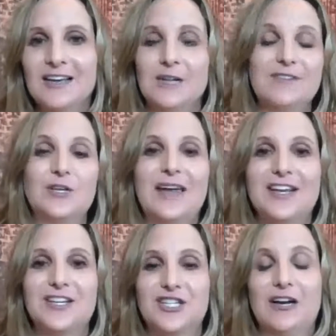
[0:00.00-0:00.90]
And if it's
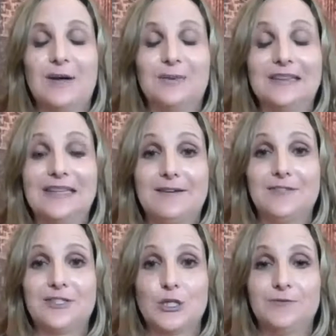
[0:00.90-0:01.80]
okay, Sharon, I would love
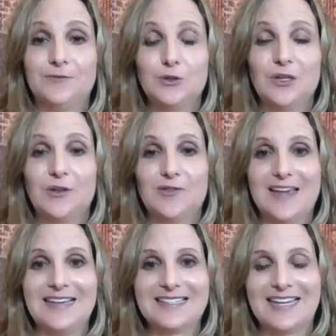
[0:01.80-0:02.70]
to show a few little
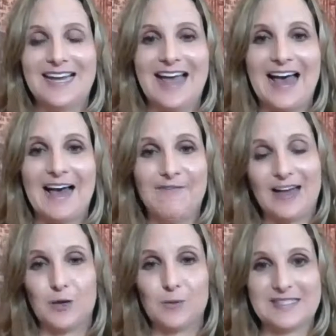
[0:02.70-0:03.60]
things that I have
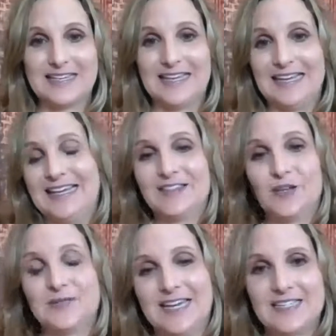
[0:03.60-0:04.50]
that helps get
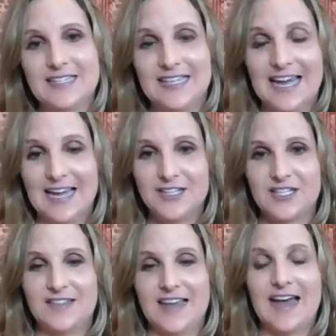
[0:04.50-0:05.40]
those kids
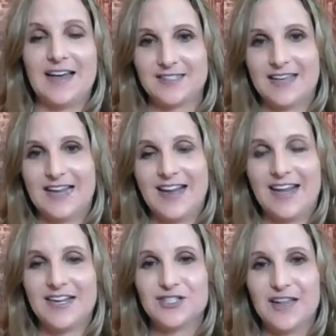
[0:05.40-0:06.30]
engaged at that
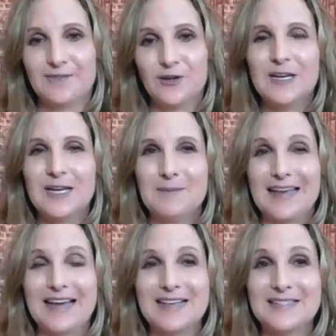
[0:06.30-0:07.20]
age level,
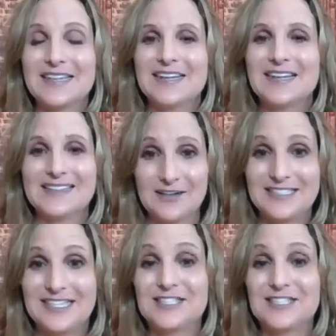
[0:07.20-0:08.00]
because their